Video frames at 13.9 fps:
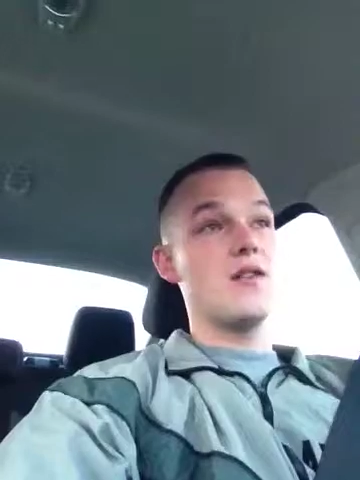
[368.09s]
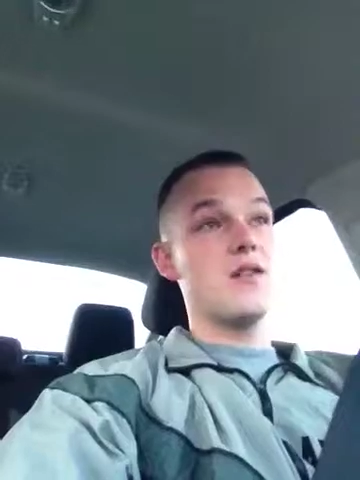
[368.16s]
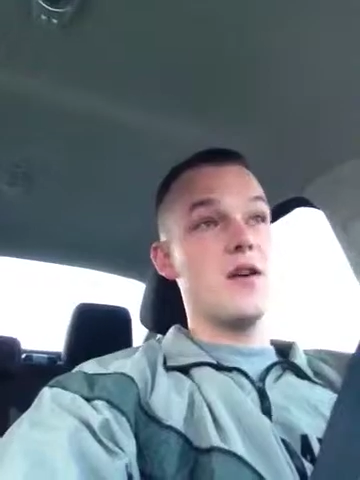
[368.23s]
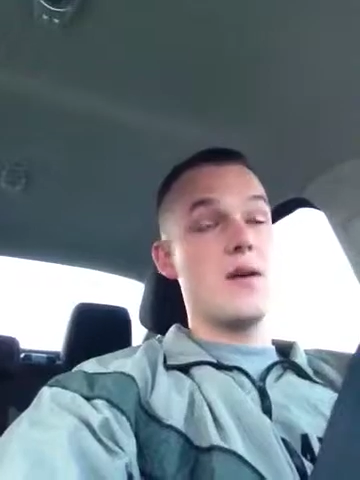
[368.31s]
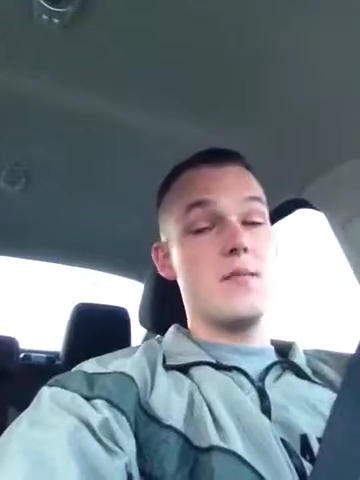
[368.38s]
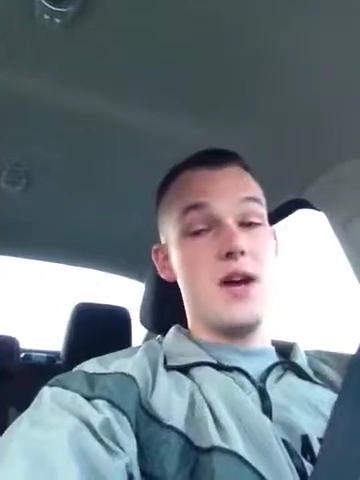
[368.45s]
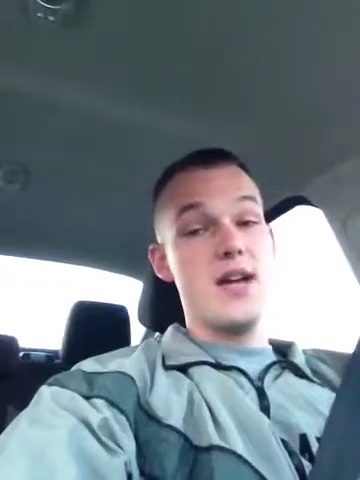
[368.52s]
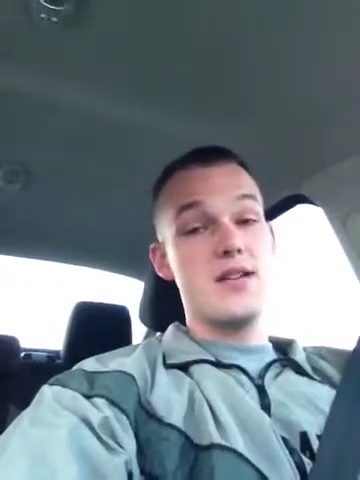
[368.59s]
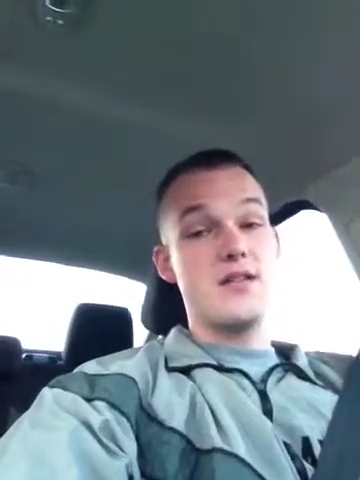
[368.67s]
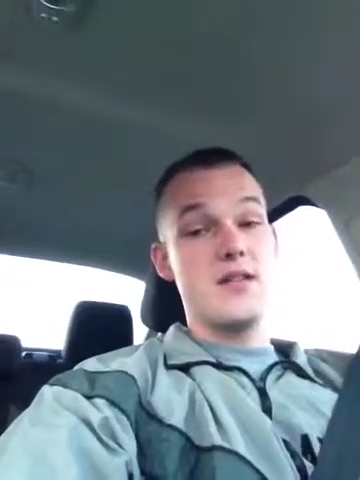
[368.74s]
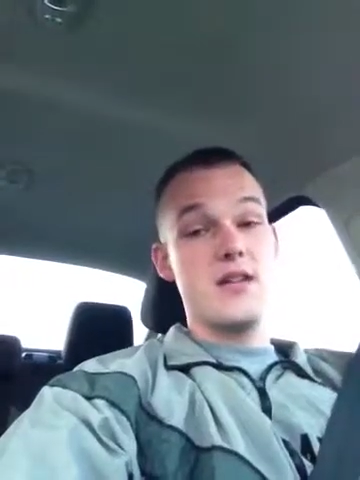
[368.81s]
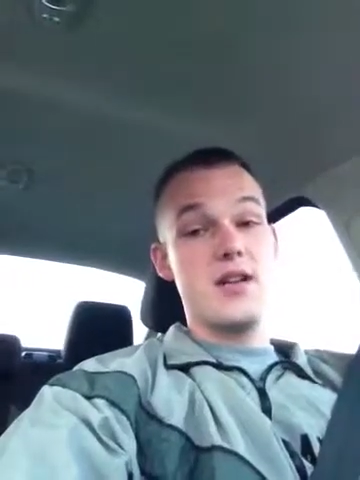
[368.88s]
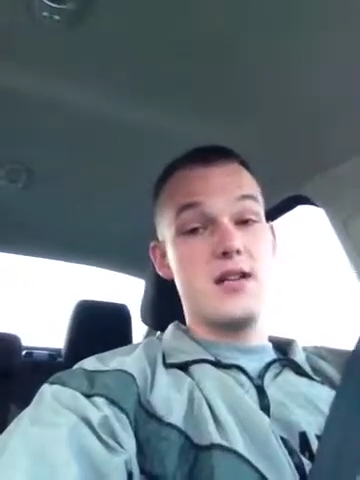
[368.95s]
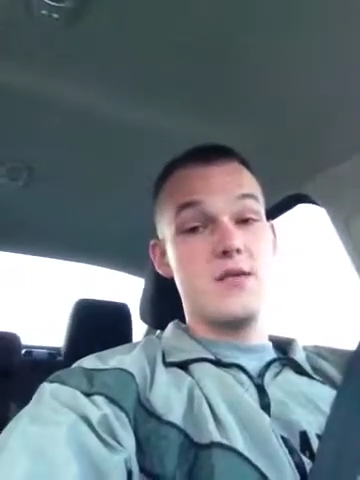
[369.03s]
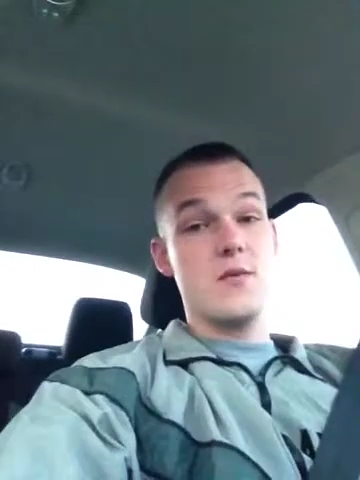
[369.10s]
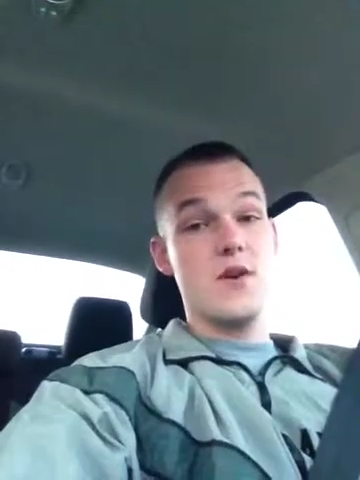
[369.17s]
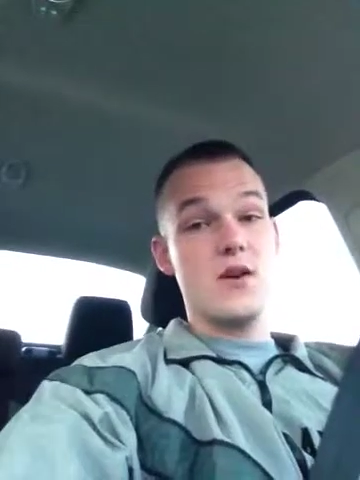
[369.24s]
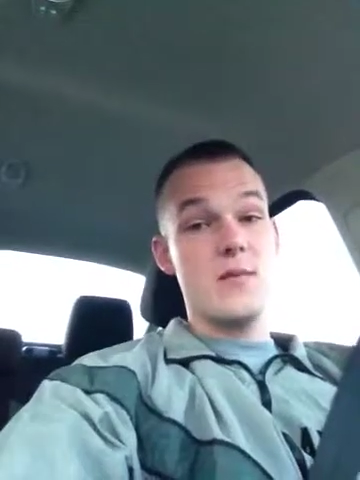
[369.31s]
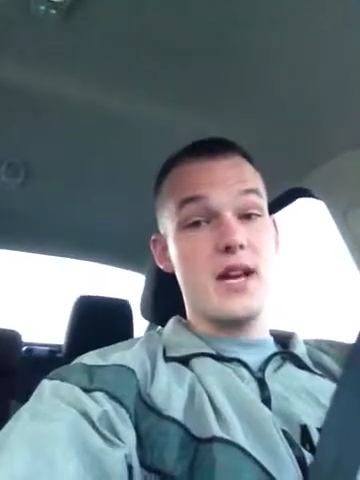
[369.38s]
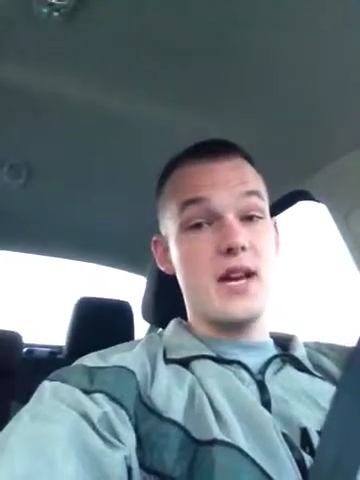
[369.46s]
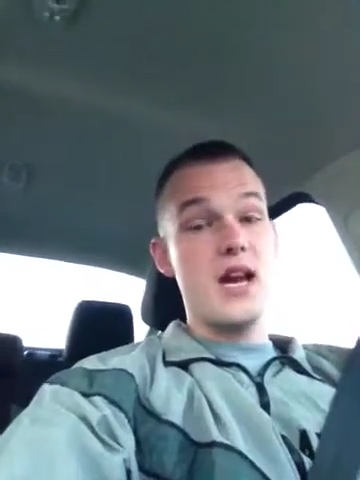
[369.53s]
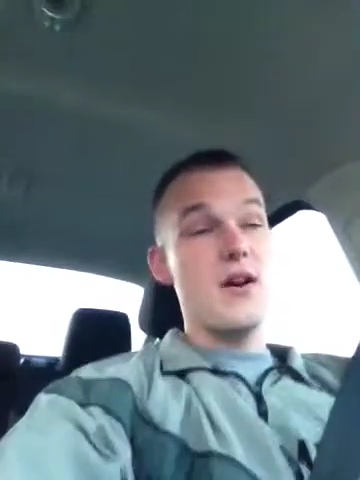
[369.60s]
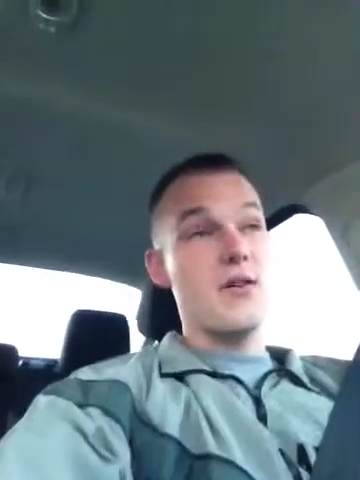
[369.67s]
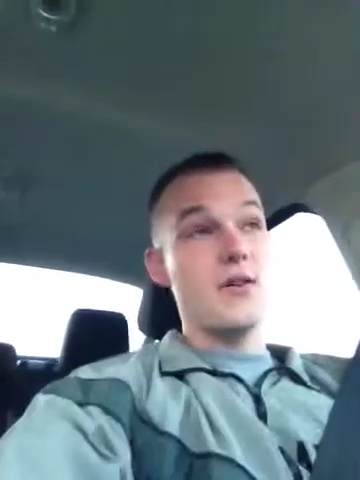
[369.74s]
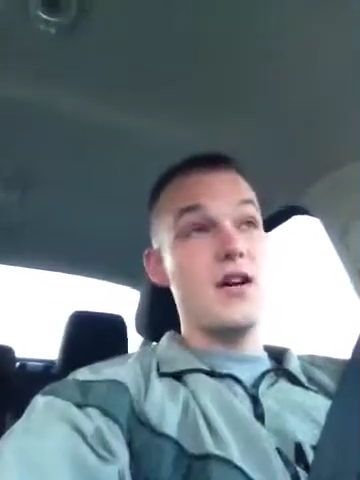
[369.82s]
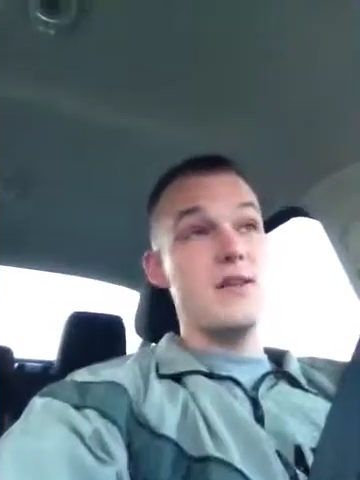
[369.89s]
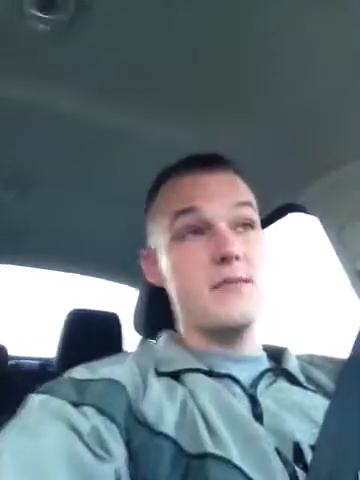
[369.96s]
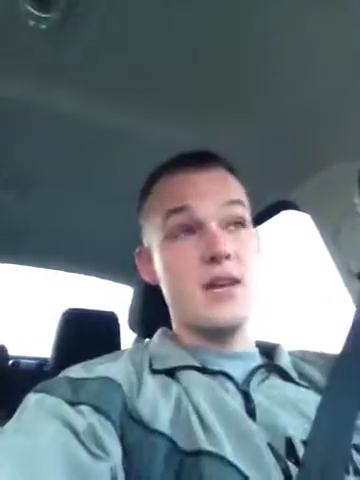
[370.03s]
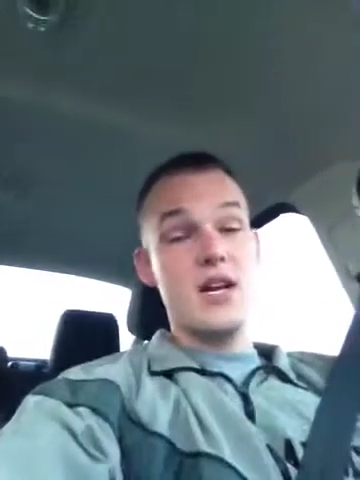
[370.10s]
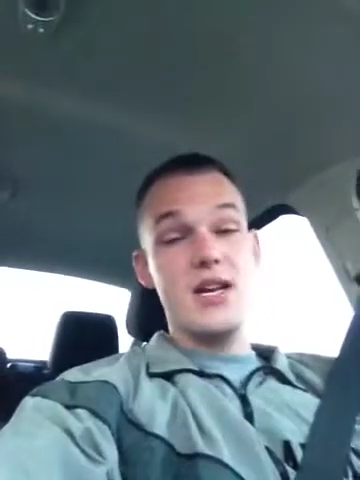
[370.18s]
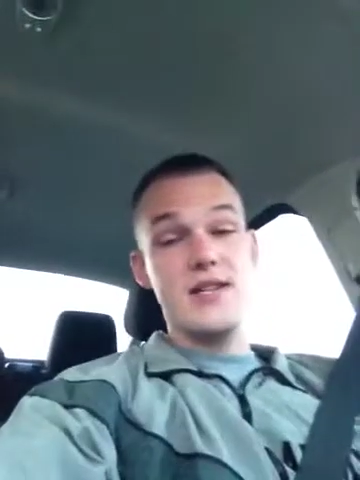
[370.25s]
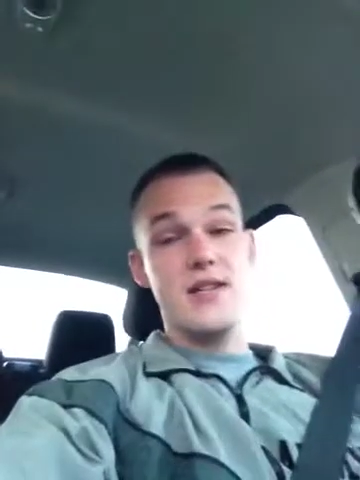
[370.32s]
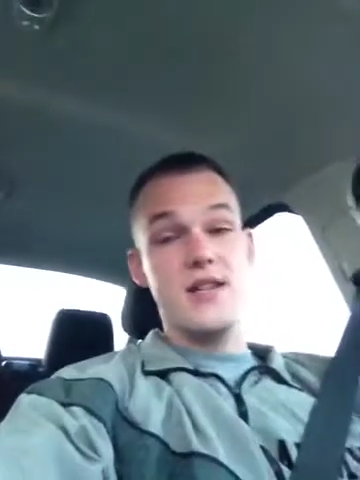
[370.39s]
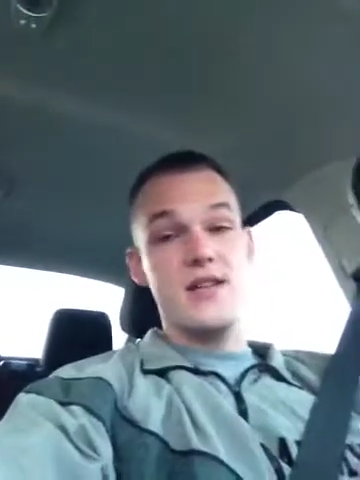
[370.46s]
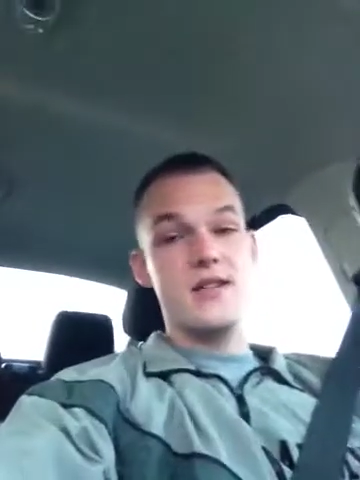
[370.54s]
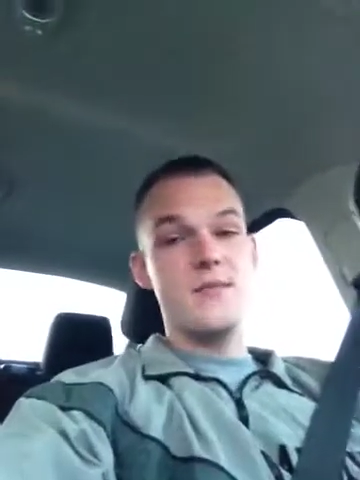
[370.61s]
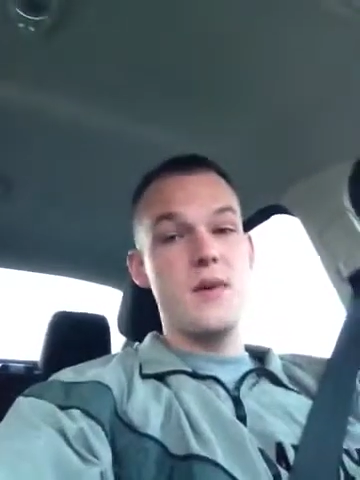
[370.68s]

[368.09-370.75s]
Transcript: So I'm actually going to get to work about an hour late because of this,